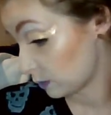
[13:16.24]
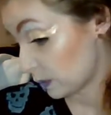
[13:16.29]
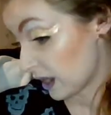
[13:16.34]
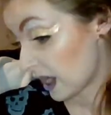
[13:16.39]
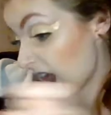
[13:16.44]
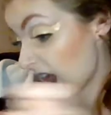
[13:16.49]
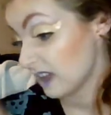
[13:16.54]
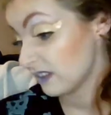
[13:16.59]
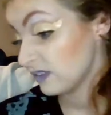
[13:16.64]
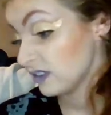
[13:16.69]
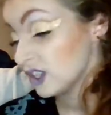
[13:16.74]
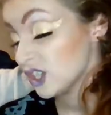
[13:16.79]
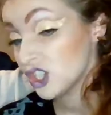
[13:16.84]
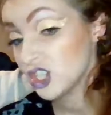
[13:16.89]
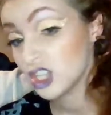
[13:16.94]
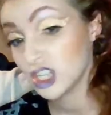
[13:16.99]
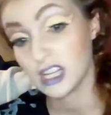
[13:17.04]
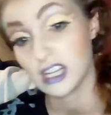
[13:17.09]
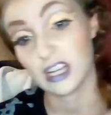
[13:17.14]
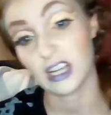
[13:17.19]
but I feel
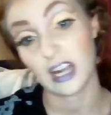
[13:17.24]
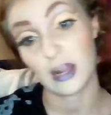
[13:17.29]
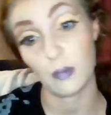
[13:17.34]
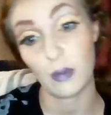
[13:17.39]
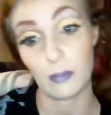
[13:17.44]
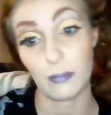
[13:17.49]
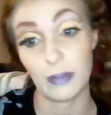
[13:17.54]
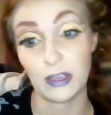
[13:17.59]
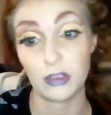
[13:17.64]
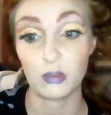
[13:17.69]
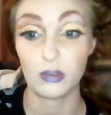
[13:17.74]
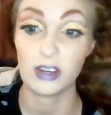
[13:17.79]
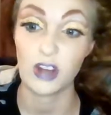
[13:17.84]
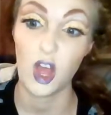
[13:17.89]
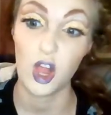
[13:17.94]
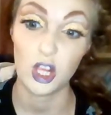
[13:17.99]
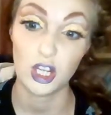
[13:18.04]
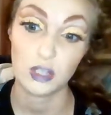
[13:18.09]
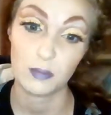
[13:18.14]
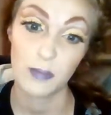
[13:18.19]
cheated. I want my $3
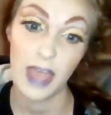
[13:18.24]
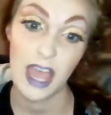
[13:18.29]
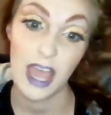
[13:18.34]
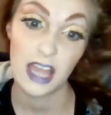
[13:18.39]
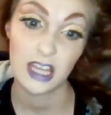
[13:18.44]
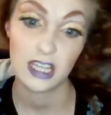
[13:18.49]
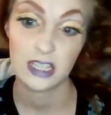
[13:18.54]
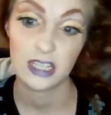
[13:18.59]
back.